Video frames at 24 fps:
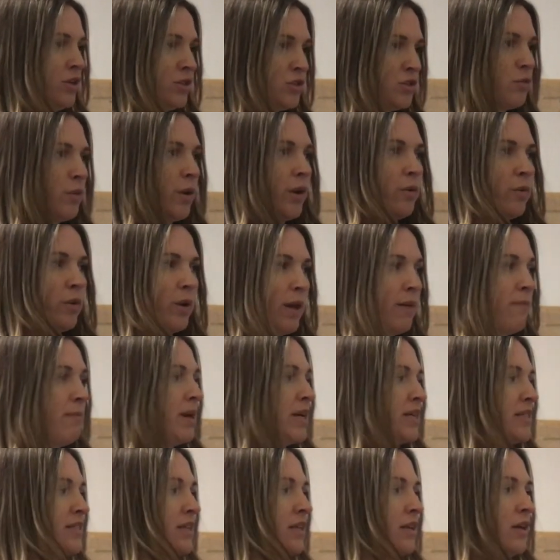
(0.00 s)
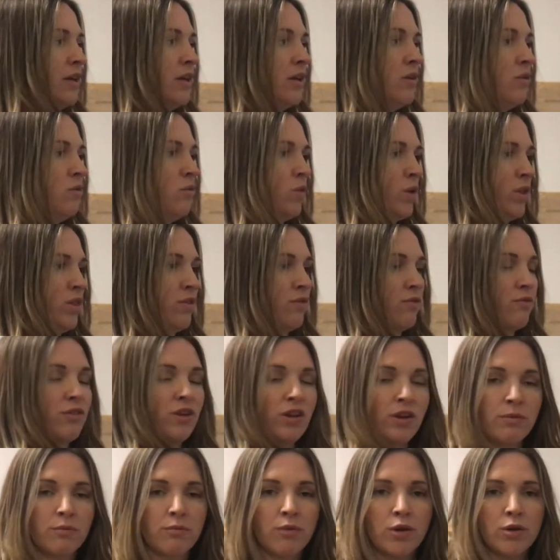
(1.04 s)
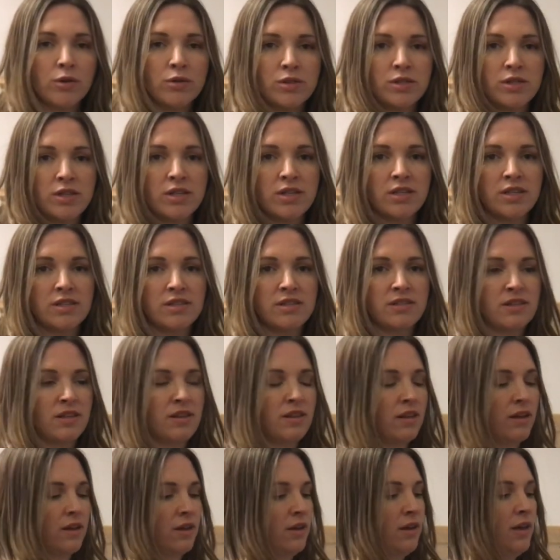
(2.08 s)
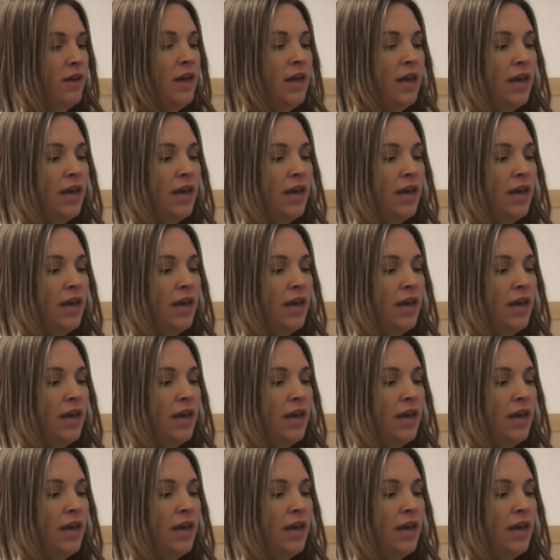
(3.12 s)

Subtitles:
to where when I mix it in with the freedom roses and the